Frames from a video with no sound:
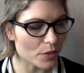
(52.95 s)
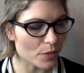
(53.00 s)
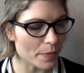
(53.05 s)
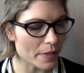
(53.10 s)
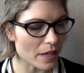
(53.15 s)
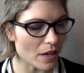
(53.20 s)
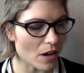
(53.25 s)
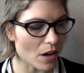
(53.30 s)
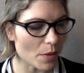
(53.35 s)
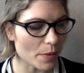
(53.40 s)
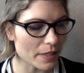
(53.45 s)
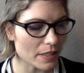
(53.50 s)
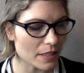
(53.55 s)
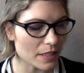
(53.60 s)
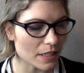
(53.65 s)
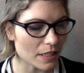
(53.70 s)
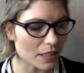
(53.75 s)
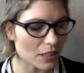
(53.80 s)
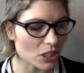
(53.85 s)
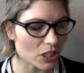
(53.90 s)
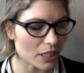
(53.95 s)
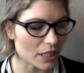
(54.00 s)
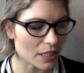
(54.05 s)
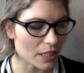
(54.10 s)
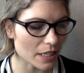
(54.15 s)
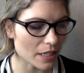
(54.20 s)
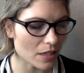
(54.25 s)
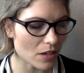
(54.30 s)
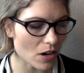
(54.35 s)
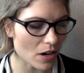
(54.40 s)
be always
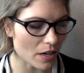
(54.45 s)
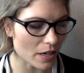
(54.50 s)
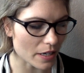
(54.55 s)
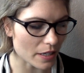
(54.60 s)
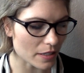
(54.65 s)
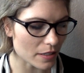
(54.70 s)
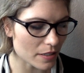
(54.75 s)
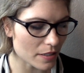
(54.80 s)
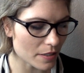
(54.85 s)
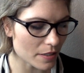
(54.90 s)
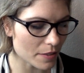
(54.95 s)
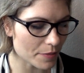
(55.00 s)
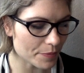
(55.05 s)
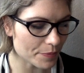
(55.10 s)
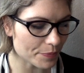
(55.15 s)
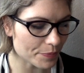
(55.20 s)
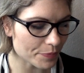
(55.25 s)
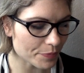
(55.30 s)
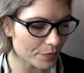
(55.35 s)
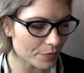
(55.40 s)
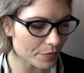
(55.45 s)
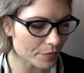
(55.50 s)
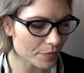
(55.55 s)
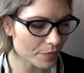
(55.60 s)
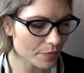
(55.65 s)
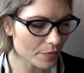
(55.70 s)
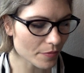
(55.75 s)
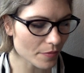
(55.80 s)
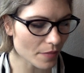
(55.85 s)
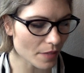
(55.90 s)
diligent and honest?
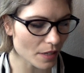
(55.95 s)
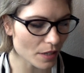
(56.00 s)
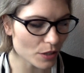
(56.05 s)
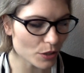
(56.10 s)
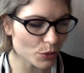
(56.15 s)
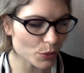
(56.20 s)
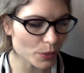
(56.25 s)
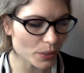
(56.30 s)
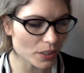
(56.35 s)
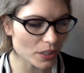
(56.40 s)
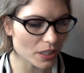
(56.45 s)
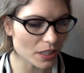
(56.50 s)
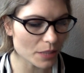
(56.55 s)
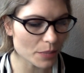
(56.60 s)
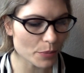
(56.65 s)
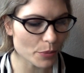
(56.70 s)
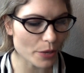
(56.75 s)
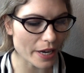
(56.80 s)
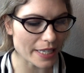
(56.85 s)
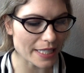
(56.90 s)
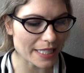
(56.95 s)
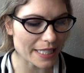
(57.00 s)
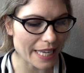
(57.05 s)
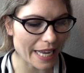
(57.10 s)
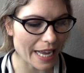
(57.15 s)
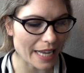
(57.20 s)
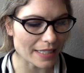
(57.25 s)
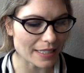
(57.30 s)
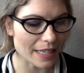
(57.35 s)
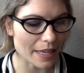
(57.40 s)
Switching price
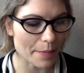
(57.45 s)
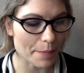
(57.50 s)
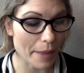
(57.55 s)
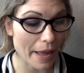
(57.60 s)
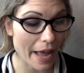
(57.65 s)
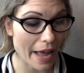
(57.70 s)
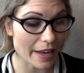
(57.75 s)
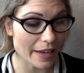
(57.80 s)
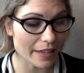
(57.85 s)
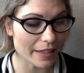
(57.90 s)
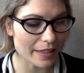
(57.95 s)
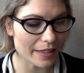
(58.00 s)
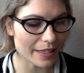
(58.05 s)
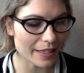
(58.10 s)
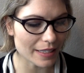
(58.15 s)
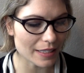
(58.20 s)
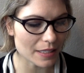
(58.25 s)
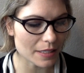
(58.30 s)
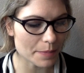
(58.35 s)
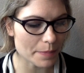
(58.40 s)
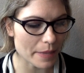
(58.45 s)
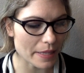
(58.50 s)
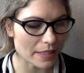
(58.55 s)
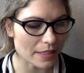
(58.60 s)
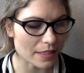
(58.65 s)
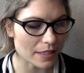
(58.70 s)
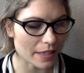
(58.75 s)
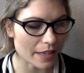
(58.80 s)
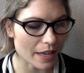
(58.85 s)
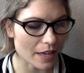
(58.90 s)
tags and padding the
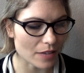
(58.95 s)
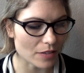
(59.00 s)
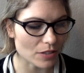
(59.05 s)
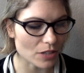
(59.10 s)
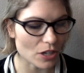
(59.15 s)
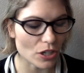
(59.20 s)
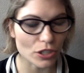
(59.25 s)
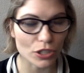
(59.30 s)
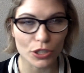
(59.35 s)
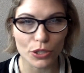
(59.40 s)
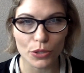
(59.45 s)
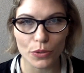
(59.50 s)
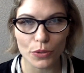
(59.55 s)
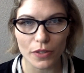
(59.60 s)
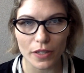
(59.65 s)
expense account are two